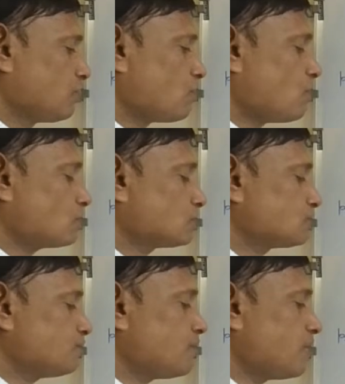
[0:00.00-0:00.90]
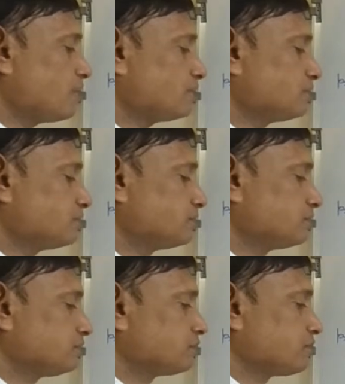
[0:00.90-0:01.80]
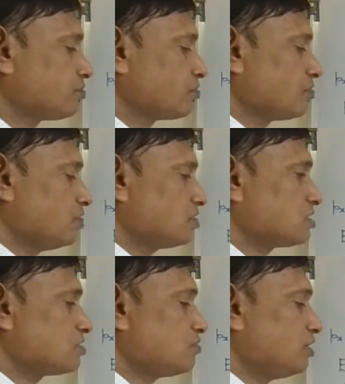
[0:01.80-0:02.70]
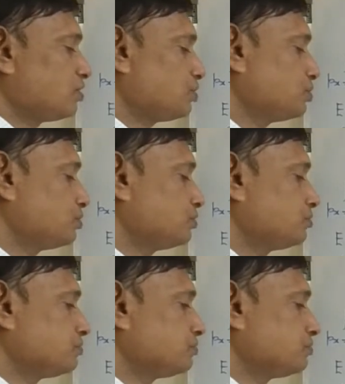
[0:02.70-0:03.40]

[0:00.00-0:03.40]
cos phi is equal to